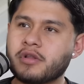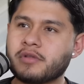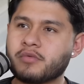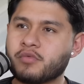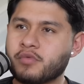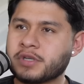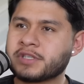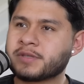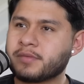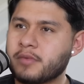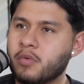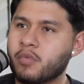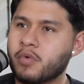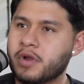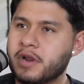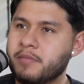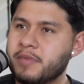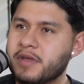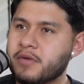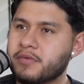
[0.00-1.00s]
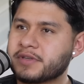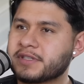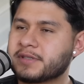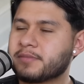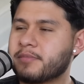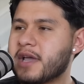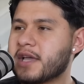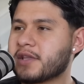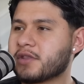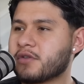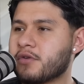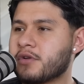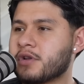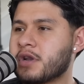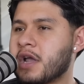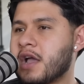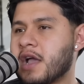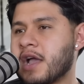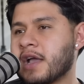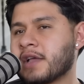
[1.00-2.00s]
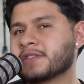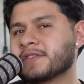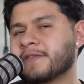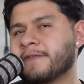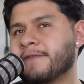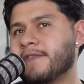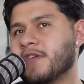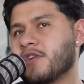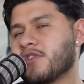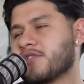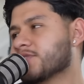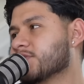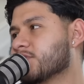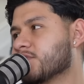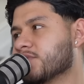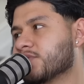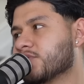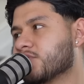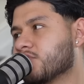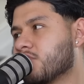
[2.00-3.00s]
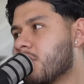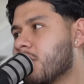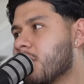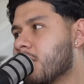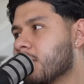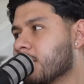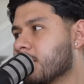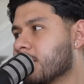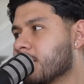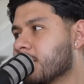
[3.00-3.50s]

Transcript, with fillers: Res would it be respect or not? Because fear is too strong.